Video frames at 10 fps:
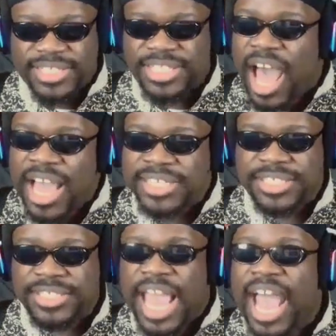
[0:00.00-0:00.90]
like
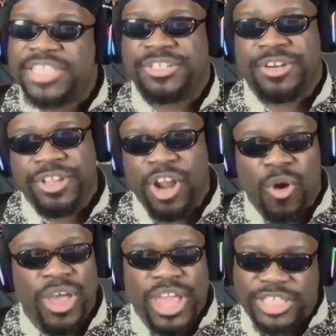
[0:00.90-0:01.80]
size and stature,
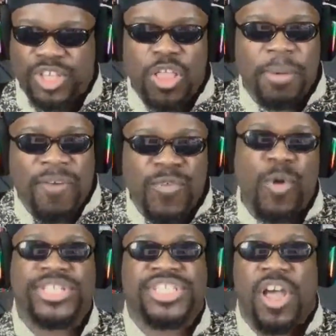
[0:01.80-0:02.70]
it's all about
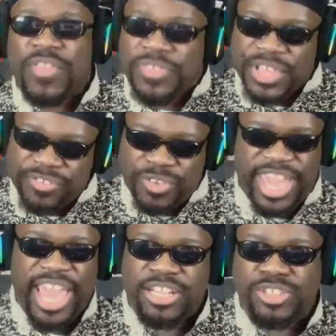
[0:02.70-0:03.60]
focusing on the things you
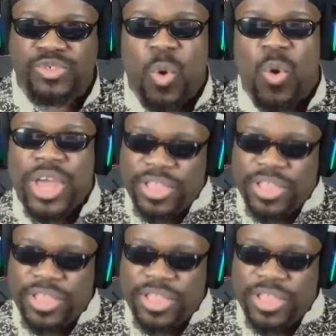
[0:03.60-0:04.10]
can control.